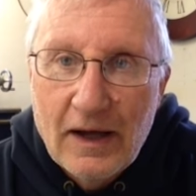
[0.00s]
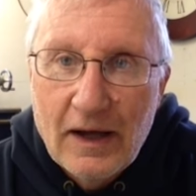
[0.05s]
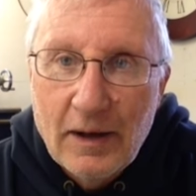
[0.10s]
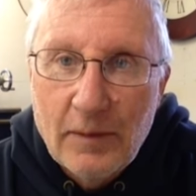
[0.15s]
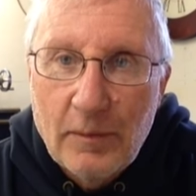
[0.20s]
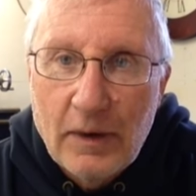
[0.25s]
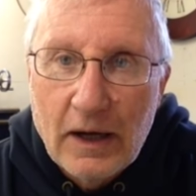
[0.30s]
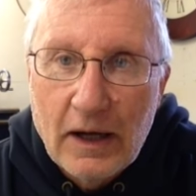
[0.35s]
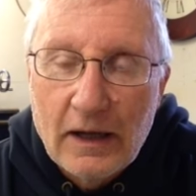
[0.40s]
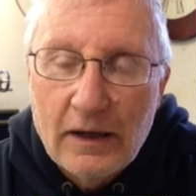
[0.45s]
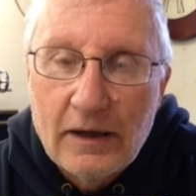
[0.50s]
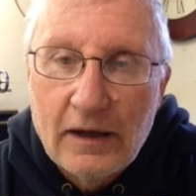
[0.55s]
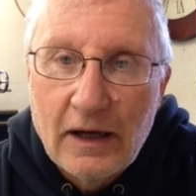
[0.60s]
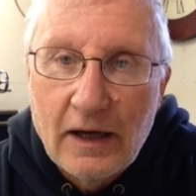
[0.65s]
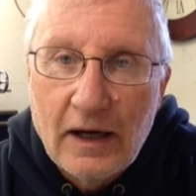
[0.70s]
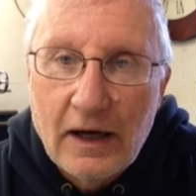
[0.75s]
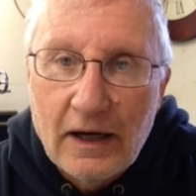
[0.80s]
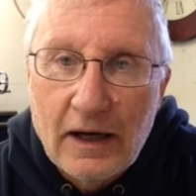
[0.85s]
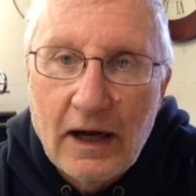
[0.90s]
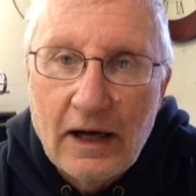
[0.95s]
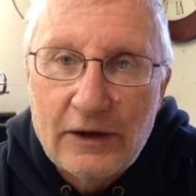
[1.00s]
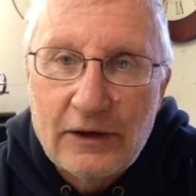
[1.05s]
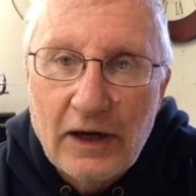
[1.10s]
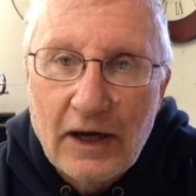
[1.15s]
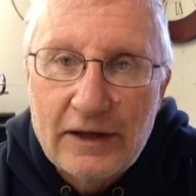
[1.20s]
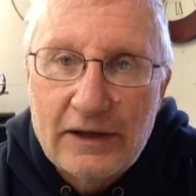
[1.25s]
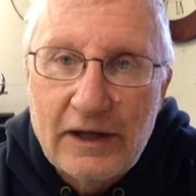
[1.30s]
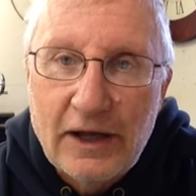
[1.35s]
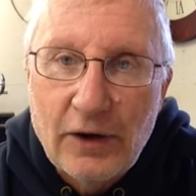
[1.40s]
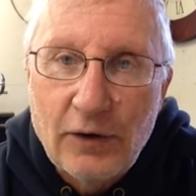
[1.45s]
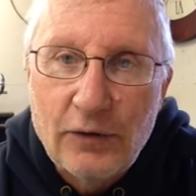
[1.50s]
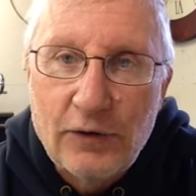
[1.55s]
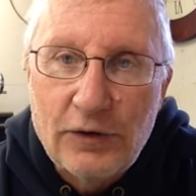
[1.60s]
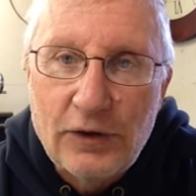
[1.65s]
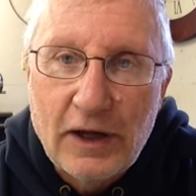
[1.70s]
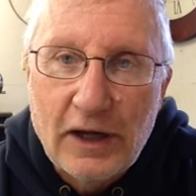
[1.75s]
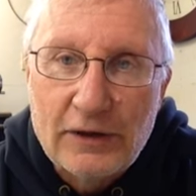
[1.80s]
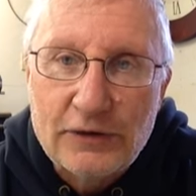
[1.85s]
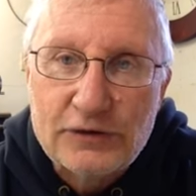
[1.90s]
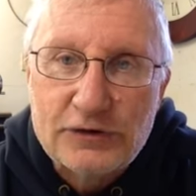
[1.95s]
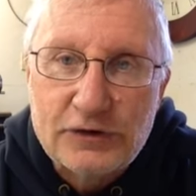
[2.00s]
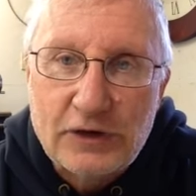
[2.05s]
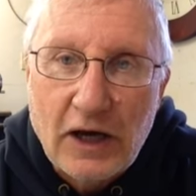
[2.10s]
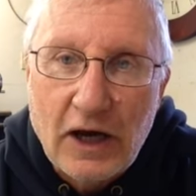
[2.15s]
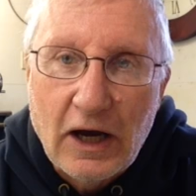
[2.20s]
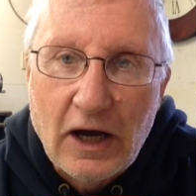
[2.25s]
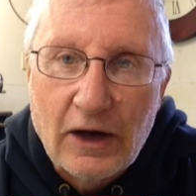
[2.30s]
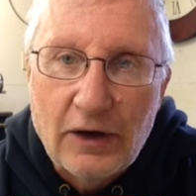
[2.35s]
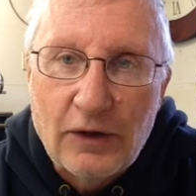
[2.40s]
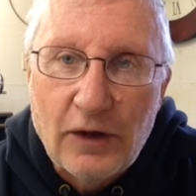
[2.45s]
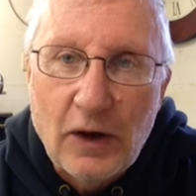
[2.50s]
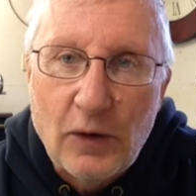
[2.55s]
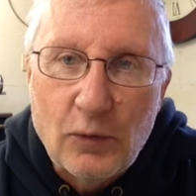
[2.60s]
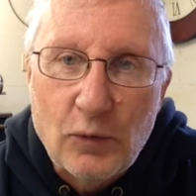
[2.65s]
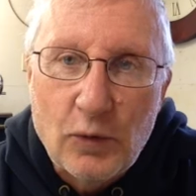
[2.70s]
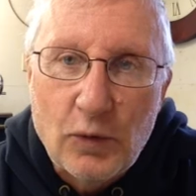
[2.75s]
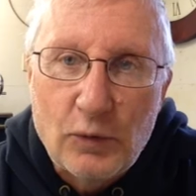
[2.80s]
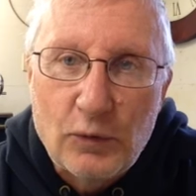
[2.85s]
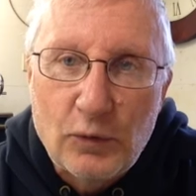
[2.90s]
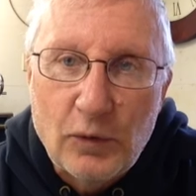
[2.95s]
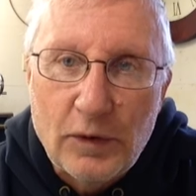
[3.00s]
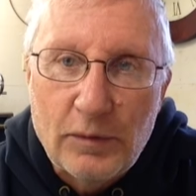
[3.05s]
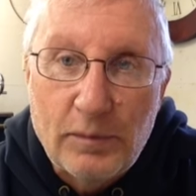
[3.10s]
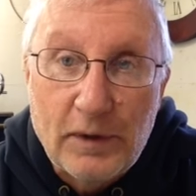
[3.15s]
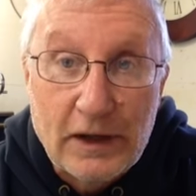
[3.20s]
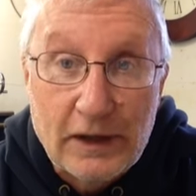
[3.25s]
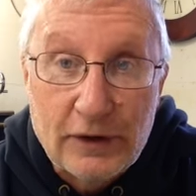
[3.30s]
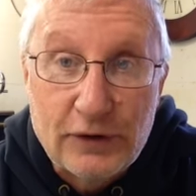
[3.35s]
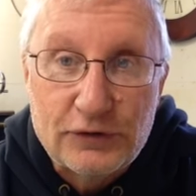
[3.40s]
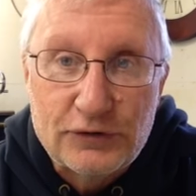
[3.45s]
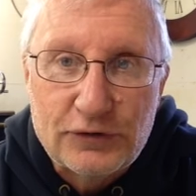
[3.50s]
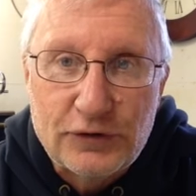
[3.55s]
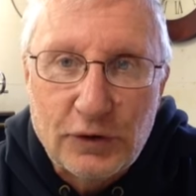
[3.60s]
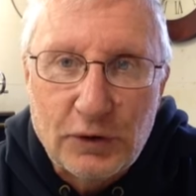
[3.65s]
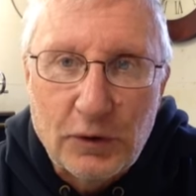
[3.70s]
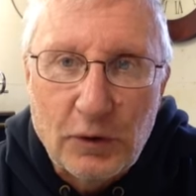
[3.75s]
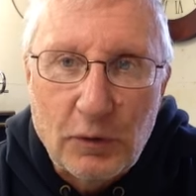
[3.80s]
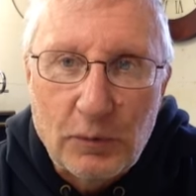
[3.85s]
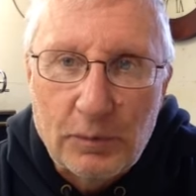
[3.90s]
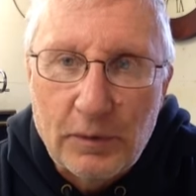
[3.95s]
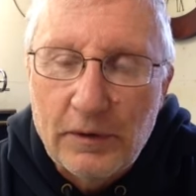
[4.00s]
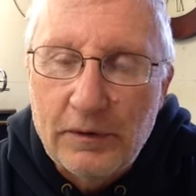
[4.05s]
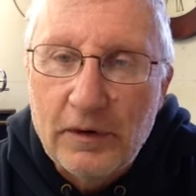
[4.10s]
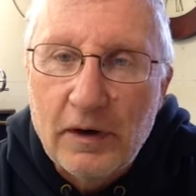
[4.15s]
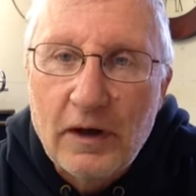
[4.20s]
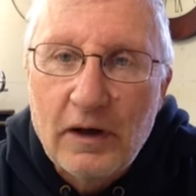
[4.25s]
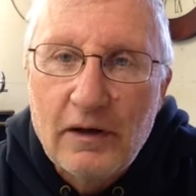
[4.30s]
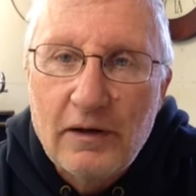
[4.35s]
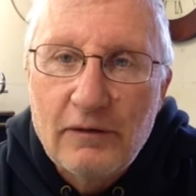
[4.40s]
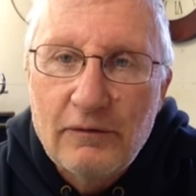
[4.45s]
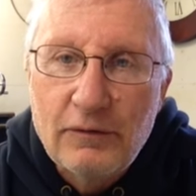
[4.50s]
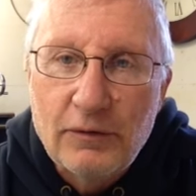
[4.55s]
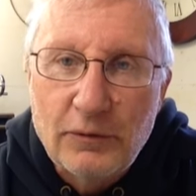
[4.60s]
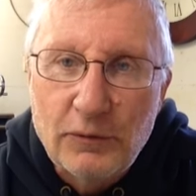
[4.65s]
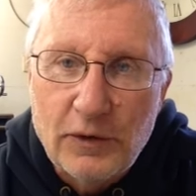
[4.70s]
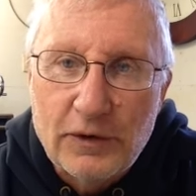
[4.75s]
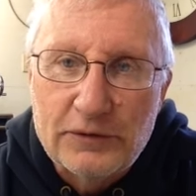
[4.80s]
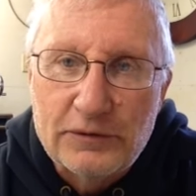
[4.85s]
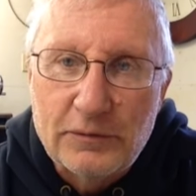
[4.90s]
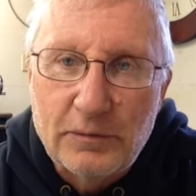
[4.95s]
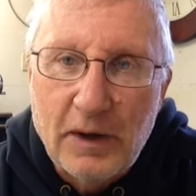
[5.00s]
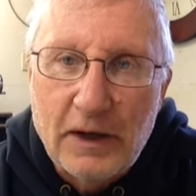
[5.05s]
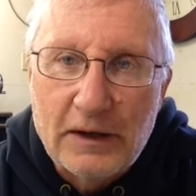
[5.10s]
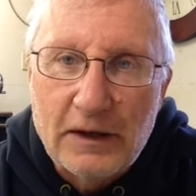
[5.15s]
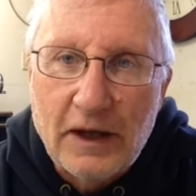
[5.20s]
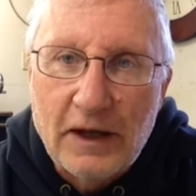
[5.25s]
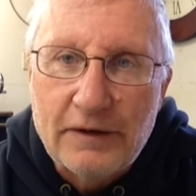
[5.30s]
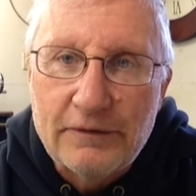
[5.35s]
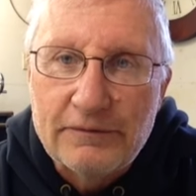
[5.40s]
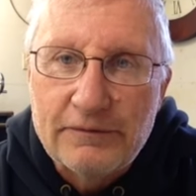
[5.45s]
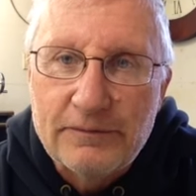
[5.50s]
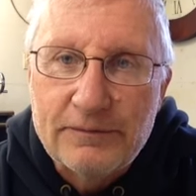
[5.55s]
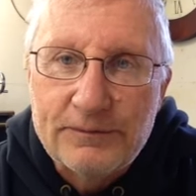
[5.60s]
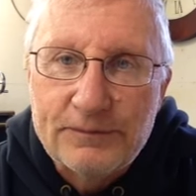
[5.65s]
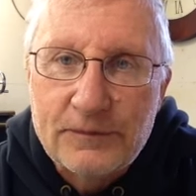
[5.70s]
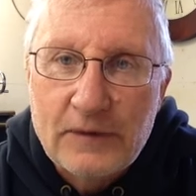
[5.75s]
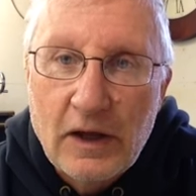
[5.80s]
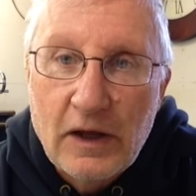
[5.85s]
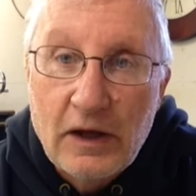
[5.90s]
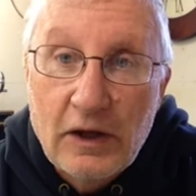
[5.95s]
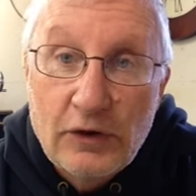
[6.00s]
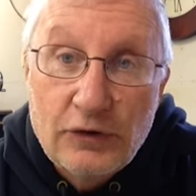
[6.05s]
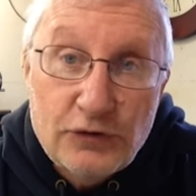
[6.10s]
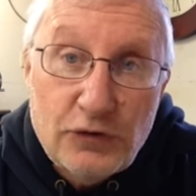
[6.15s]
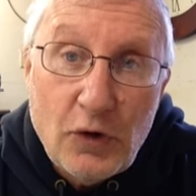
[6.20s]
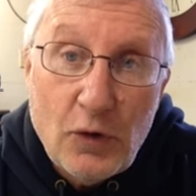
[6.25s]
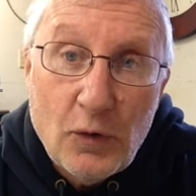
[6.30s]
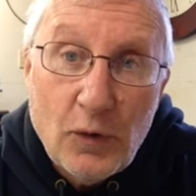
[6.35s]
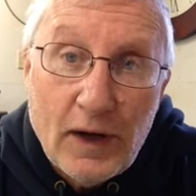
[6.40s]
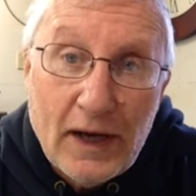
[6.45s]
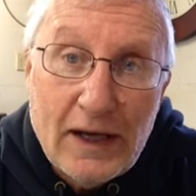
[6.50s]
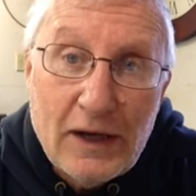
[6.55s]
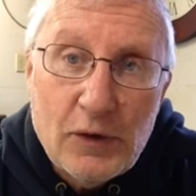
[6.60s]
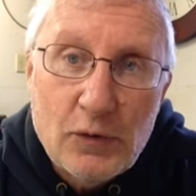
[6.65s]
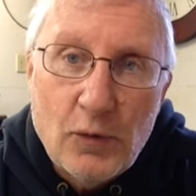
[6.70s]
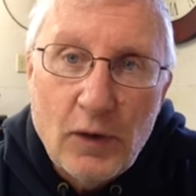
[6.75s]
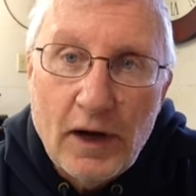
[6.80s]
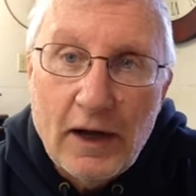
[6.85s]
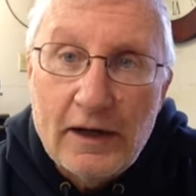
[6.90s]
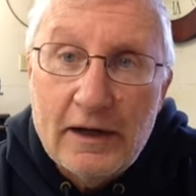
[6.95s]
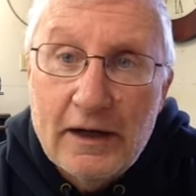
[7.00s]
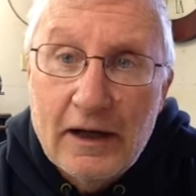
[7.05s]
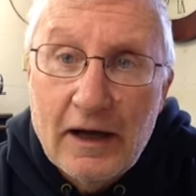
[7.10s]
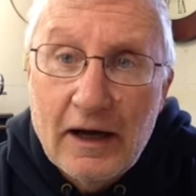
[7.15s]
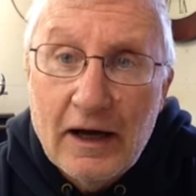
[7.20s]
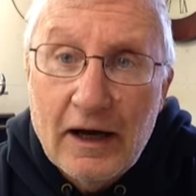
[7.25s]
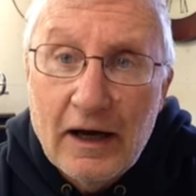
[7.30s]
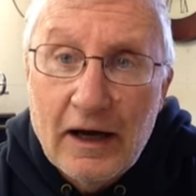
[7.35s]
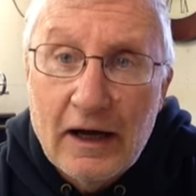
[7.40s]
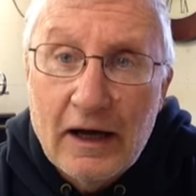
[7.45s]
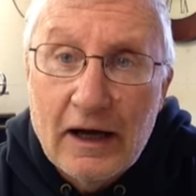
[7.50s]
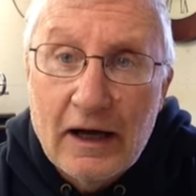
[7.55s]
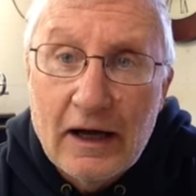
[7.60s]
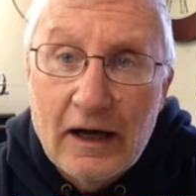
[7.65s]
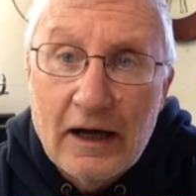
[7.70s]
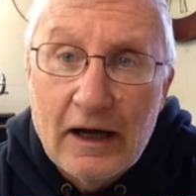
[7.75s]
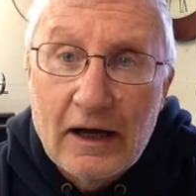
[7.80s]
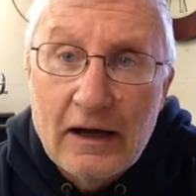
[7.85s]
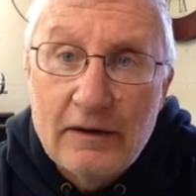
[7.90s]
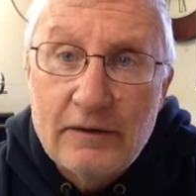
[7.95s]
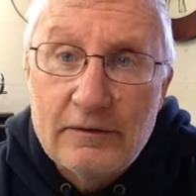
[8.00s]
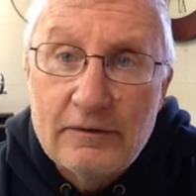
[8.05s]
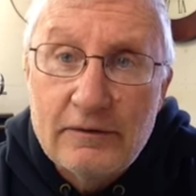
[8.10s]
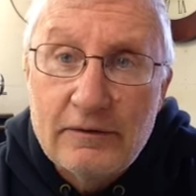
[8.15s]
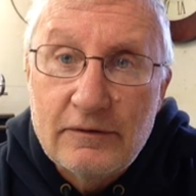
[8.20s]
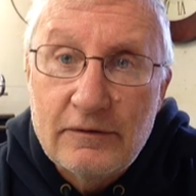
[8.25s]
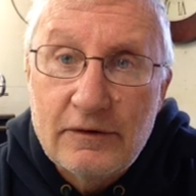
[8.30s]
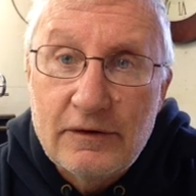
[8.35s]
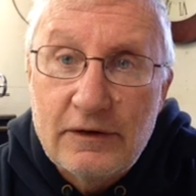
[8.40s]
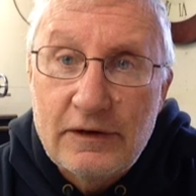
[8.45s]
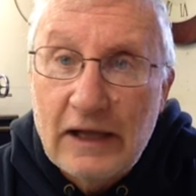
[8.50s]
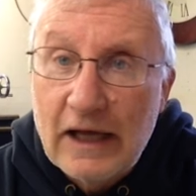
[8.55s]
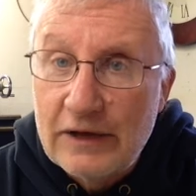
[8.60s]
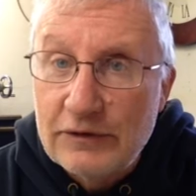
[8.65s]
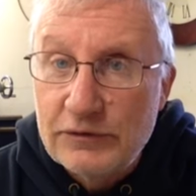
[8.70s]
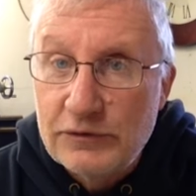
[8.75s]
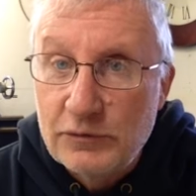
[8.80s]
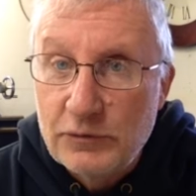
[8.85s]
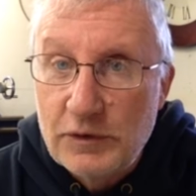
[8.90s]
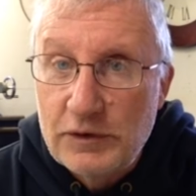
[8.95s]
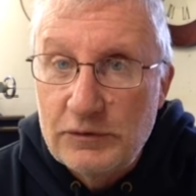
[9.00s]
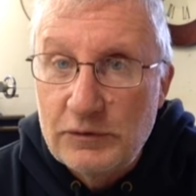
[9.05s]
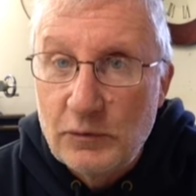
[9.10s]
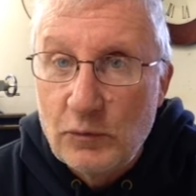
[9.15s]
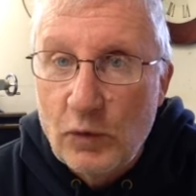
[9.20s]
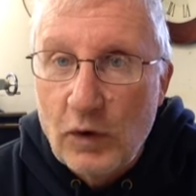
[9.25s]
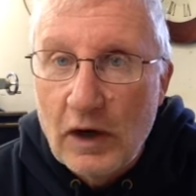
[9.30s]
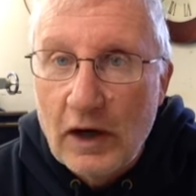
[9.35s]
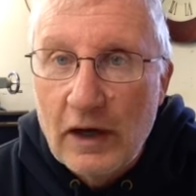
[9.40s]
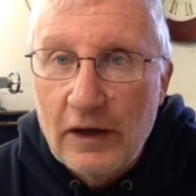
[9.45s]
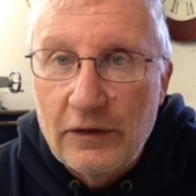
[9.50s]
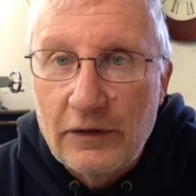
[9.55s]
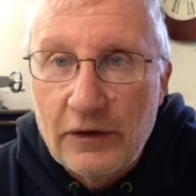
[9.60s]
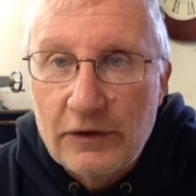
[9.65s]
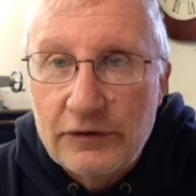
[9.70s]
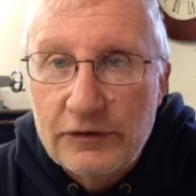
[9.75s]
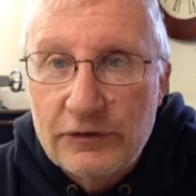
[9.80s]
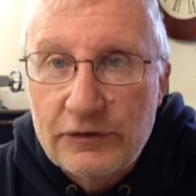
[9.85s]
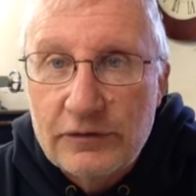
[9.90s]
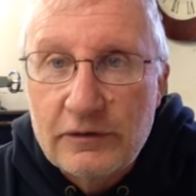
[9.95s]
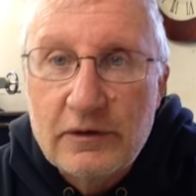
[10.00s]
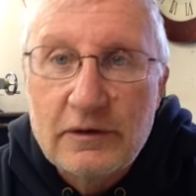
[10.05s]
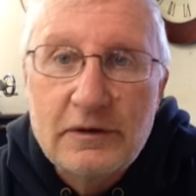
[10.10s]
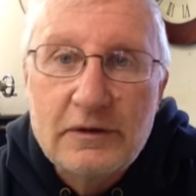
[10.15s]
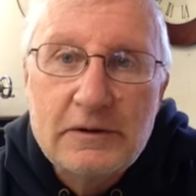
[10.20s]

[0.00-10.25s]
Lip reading: But I carry that scar, that wound with me, and it's still open for the rest of my life. So anyway, that's the reason why this